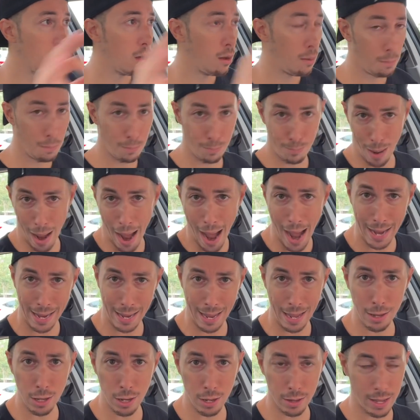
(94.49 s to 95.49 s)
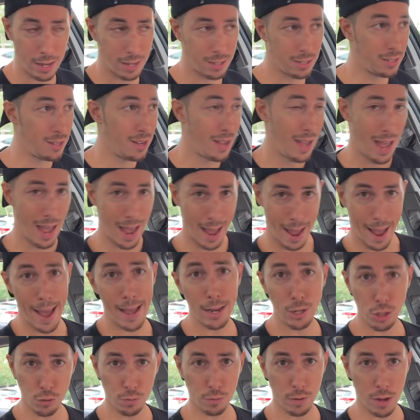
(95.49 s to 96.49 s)
buy into this.
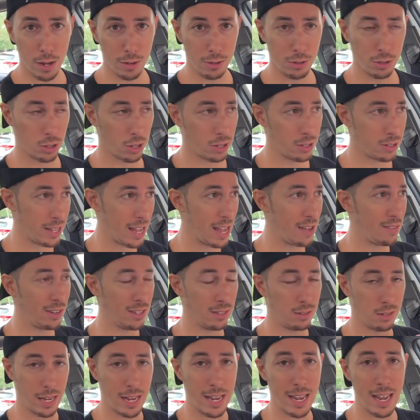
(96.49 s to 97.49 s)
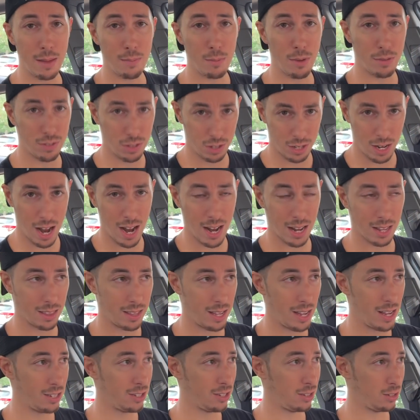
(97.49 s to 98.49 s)
Hedge funds, because they have a team of
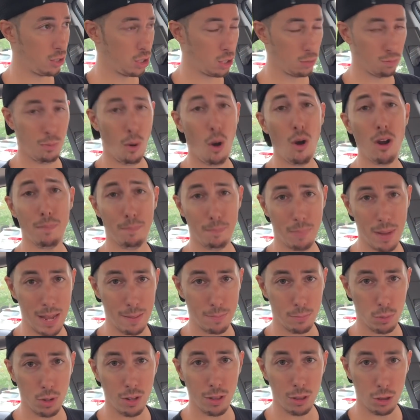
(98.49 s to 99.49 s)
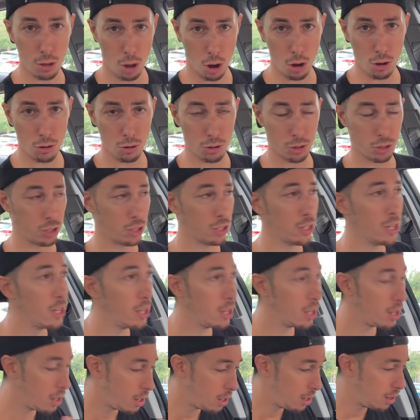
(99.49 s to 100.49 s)
scientists and smart people and nerds
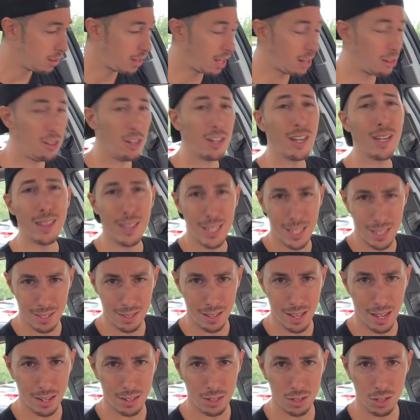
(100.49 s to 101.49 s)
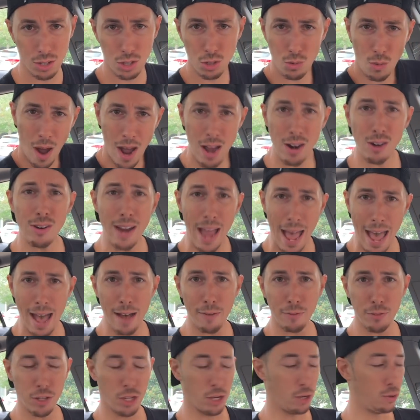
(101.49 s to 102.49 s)
that look at these things. So I don't
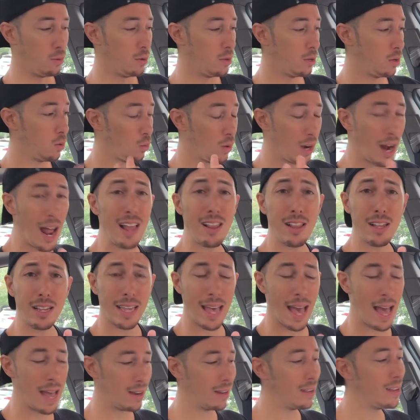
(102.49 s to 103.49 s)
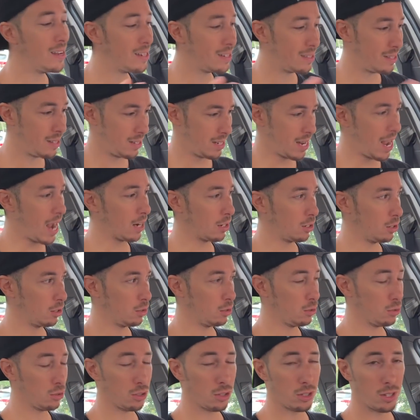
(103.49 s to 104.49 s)
have to. What I look at is the
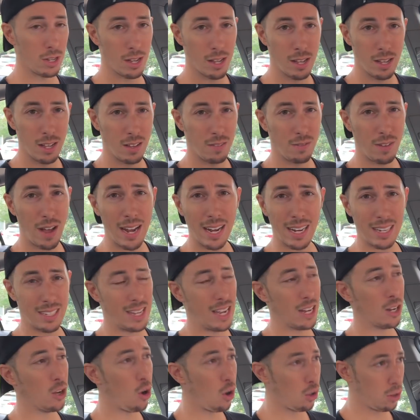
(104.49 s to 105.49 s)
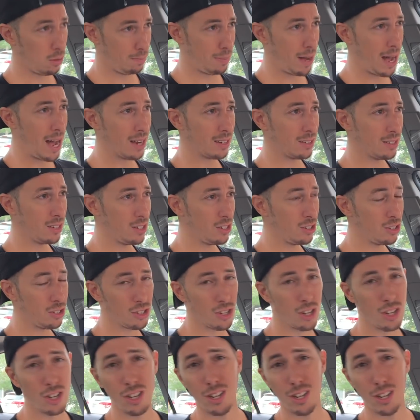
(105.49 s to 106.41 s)
technicals. If I could tick all the boxes,